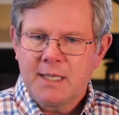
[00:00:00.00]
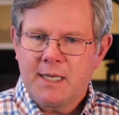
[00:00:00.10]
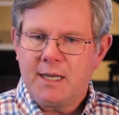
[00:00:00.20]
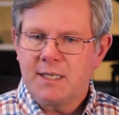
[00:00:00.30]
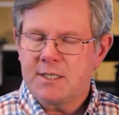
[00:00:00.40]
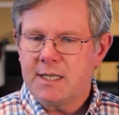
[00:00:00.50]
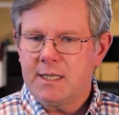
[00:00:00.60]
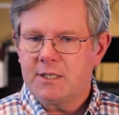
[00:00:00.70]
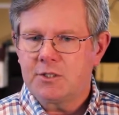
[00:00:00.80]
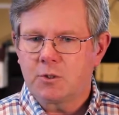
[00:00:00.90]
Now, I say
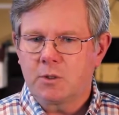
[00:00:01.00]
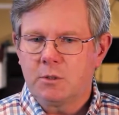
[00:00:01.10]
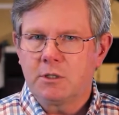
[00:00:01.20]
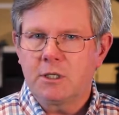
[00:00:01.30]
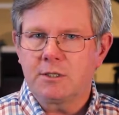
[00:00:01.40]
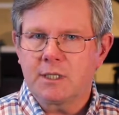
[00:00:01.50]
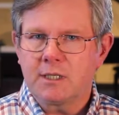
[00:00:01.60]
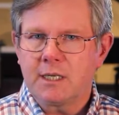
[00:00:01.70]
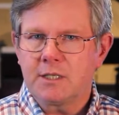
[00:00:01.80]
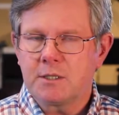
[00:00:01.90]
that story because I
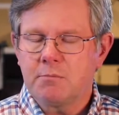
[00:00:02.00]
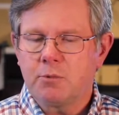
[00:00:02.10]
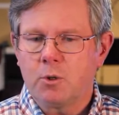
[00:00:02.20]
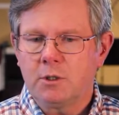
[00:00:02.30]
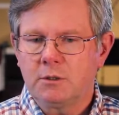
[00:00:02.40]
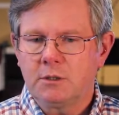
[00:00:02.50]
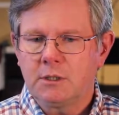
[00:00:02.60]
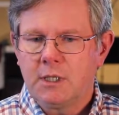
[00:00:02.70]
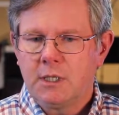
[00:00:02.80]
think it's important,